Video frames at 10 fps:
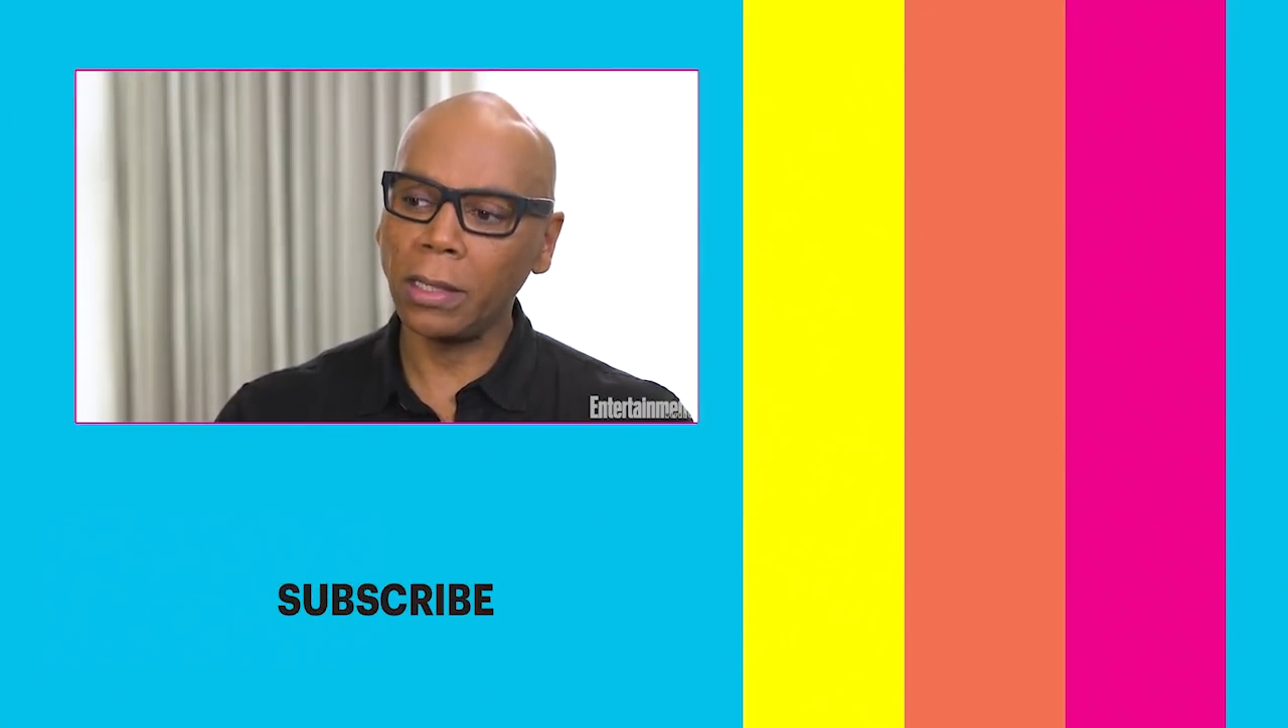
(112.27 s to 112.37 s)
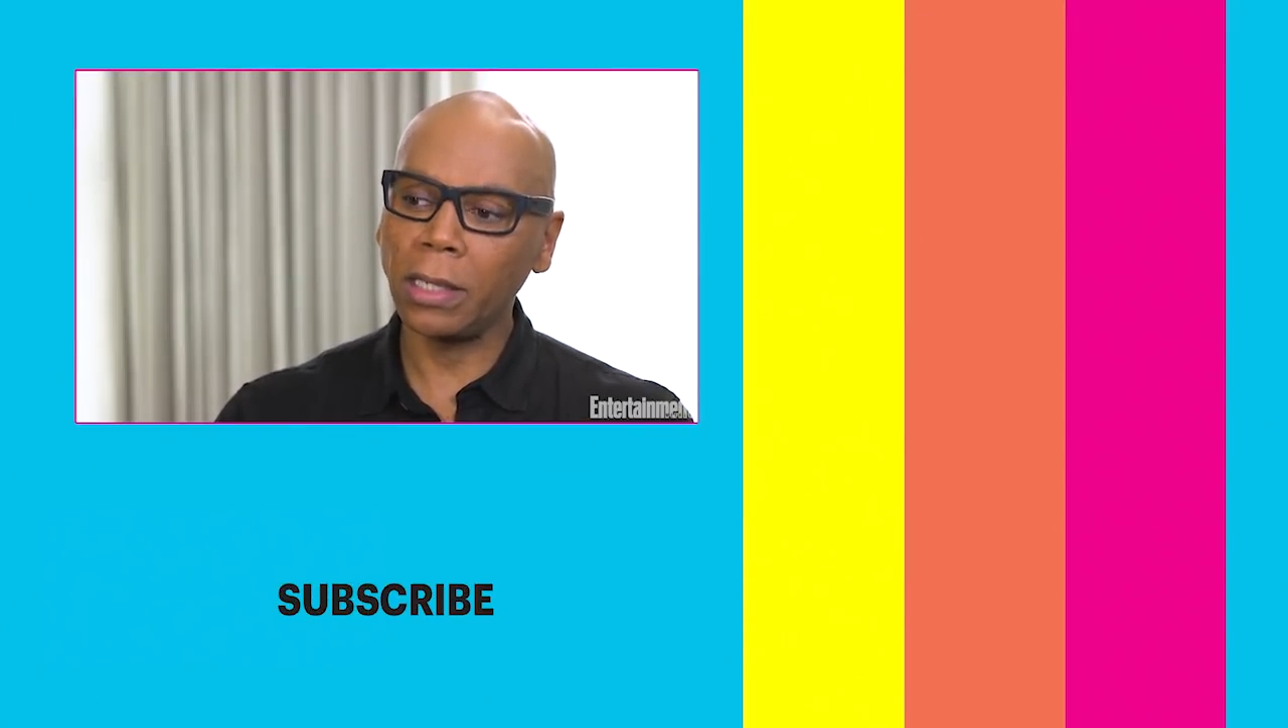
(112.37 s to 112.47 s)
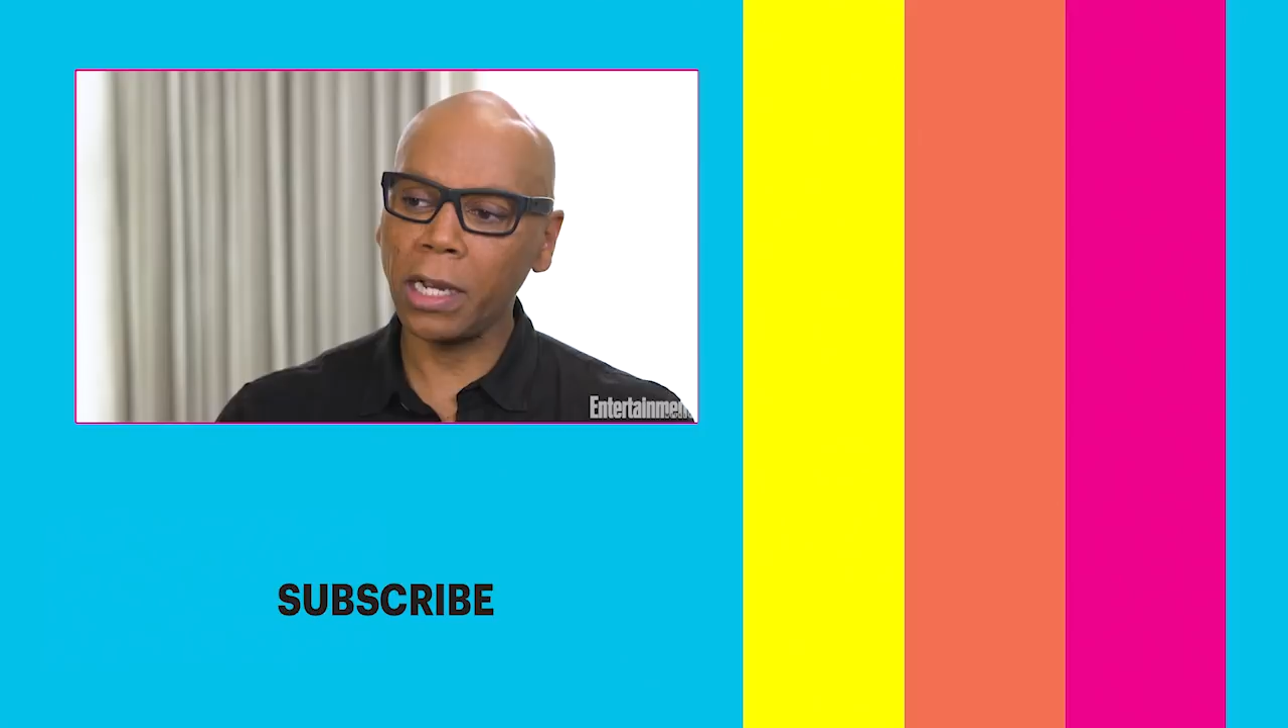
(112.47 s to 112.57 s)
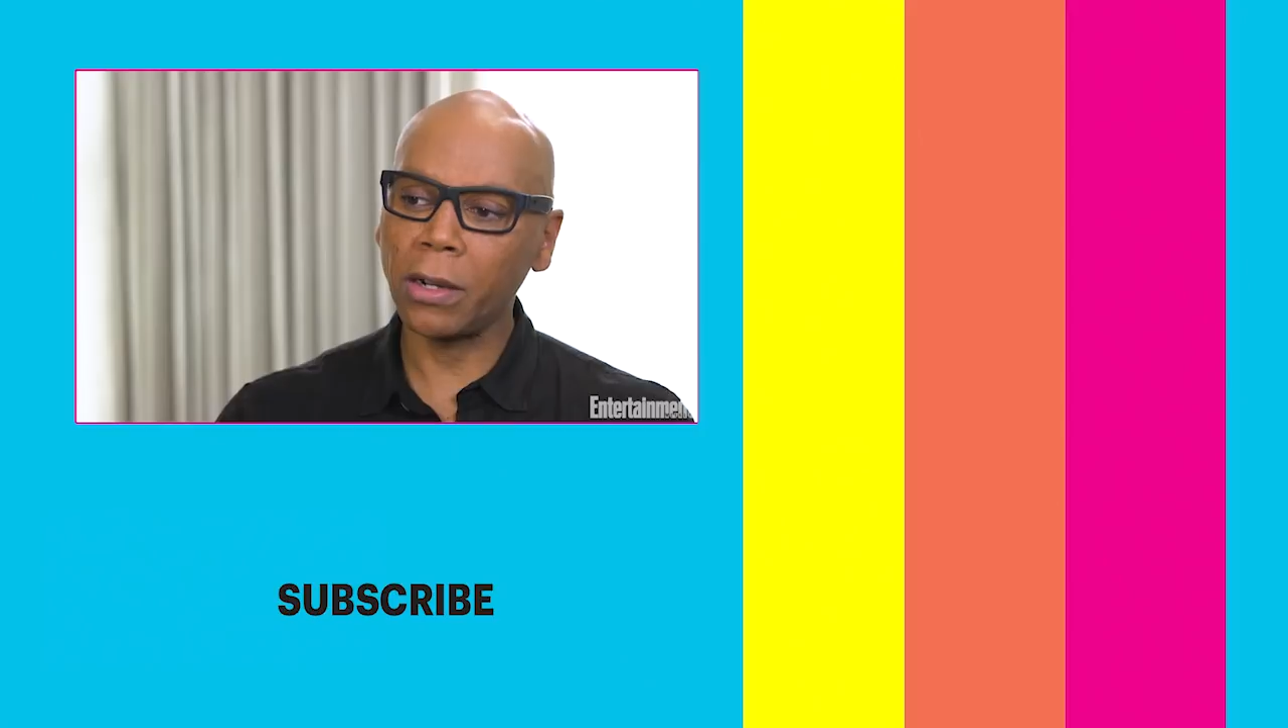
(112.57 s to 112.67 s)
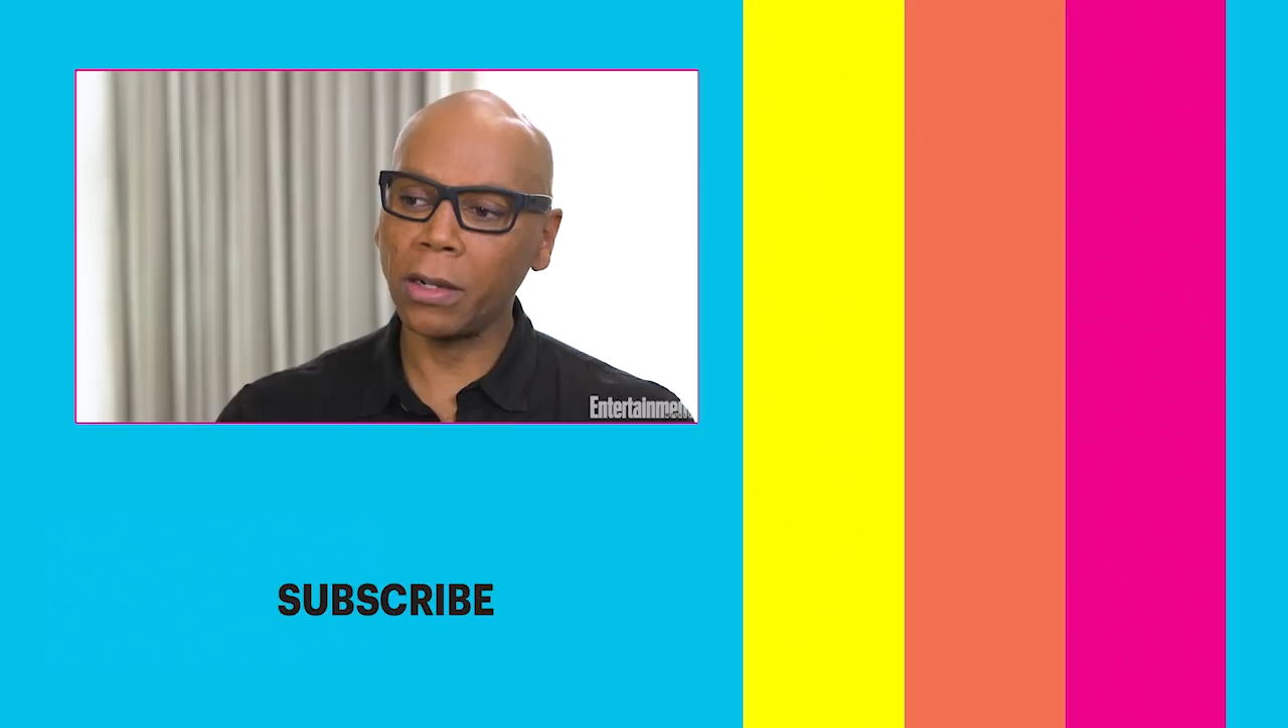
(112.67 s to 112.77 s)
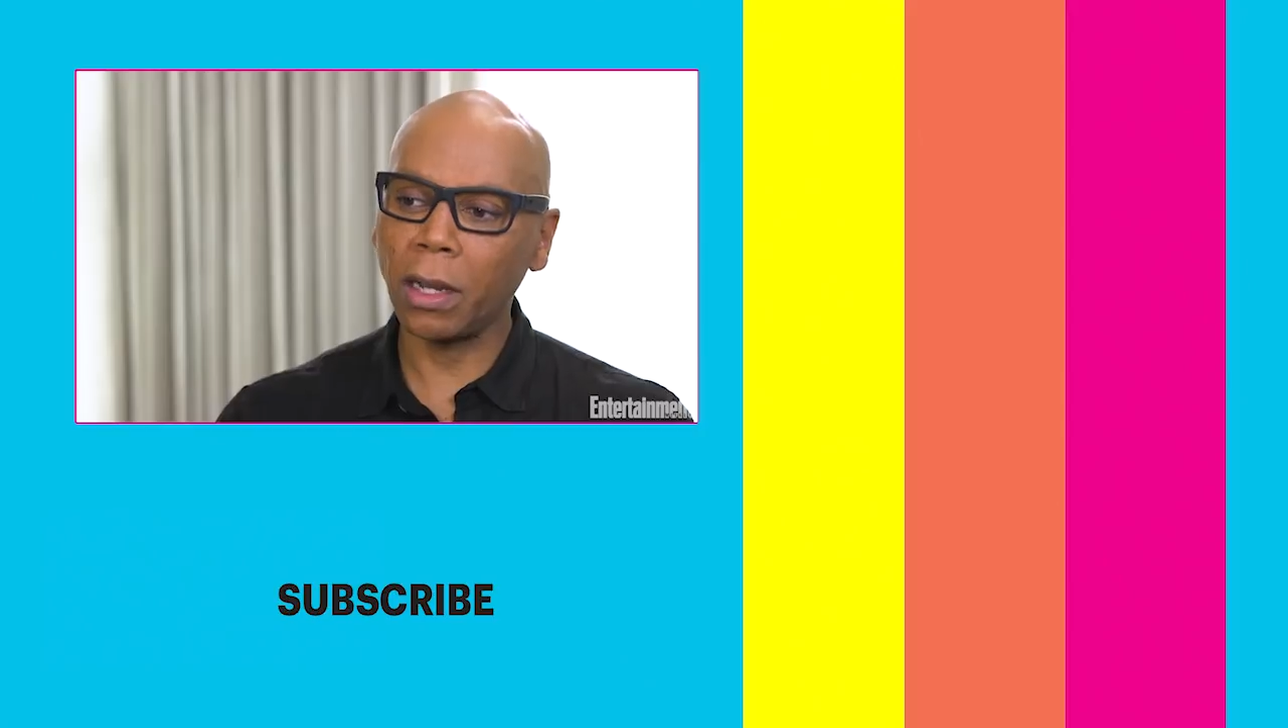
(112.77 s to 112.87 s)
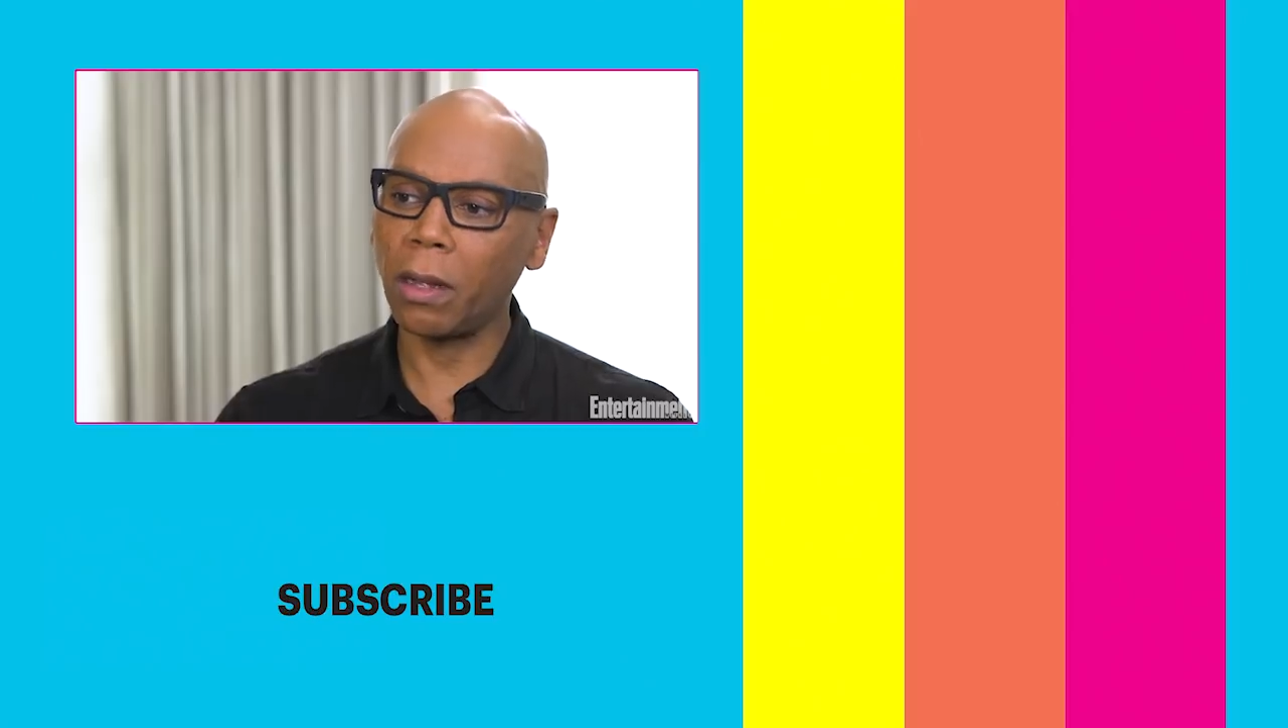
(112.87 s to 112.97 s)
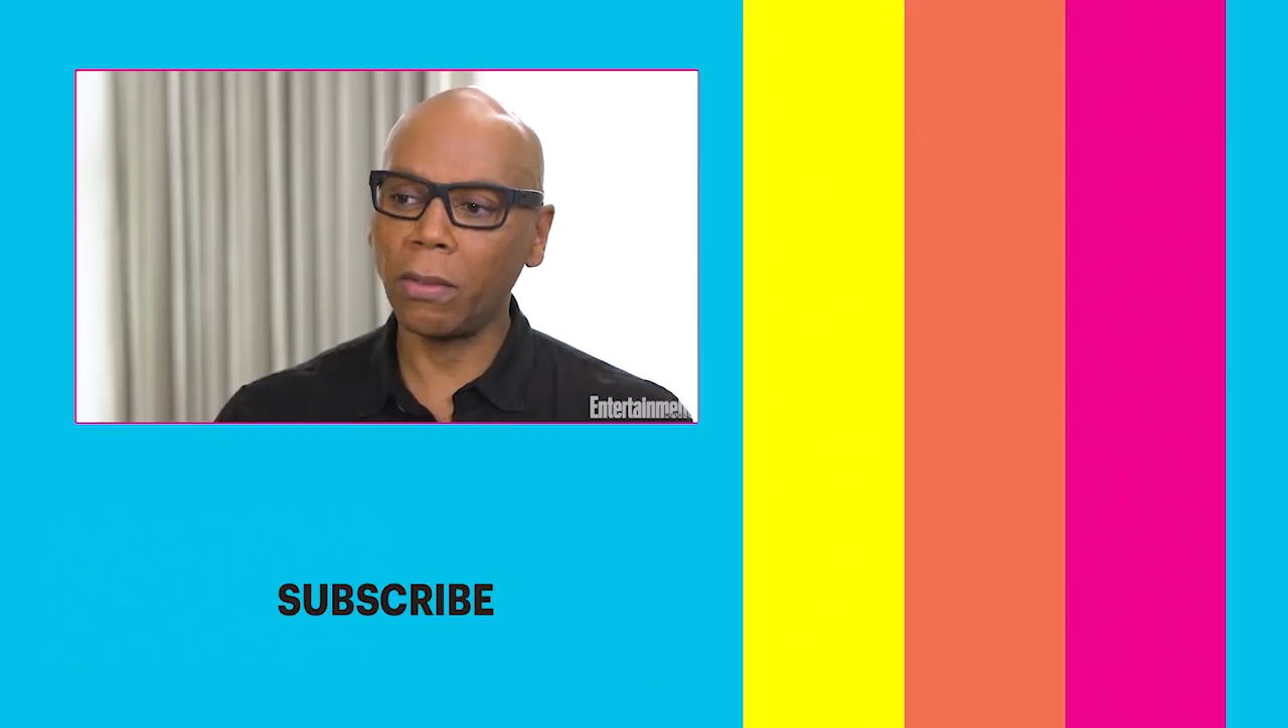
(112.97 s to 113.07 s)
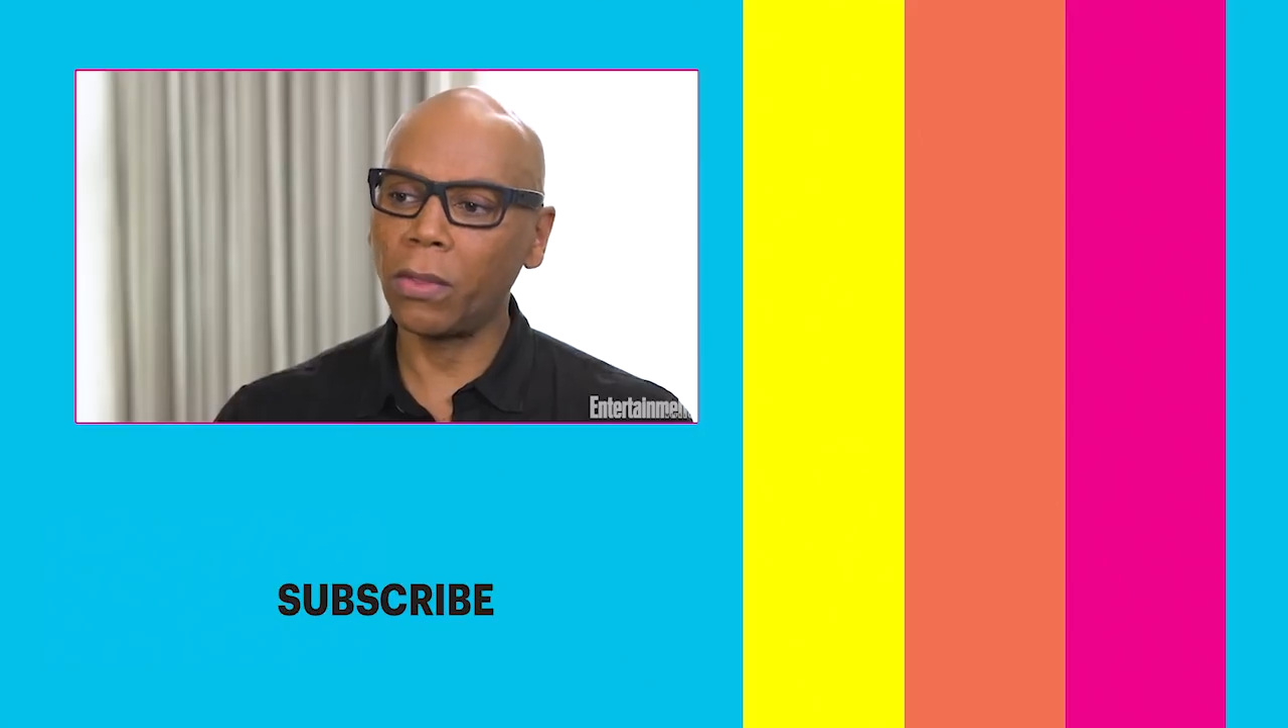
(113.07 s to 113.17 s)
endeared